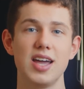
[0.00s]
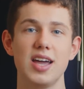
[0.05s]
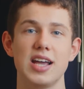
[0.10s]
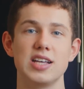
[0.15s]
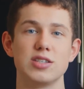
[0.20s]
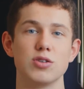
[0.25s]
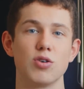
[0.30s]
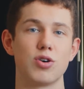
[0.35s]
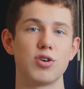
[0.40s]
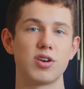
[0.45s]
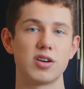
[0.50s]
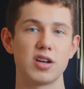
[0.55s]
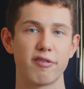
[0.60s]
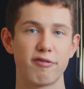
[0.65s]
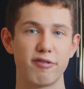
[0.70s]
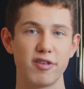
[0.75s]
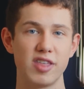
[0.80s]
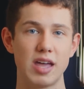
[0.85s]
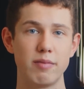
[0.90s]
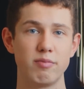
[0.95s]
He's not good enough
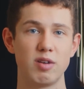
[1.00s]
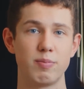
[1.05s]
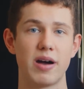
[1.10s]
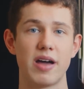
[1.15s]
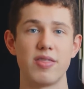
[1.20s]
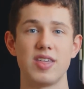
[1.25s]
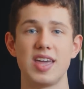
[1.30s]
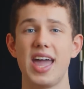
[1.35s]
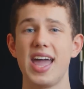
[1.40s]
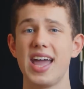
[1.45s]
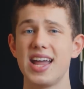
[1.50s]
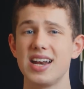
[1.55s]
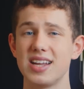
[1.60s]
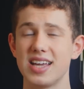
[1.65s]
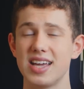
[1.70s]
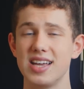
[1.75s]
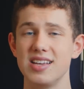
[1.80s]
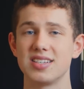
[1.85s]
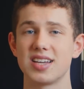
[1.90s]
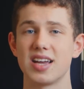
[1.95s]
for them, but by the end,
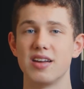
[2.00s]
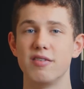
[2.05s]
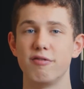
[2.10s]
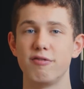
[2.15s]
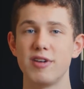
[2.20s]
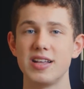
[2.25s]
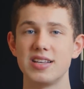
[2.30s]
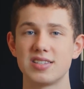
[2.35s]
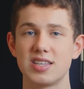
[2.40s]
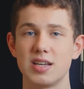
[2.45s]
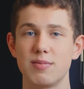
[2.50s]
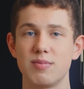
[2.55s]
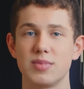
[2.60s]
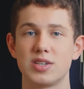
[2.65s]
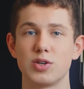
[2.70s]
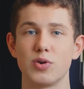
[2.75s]
he's convinced them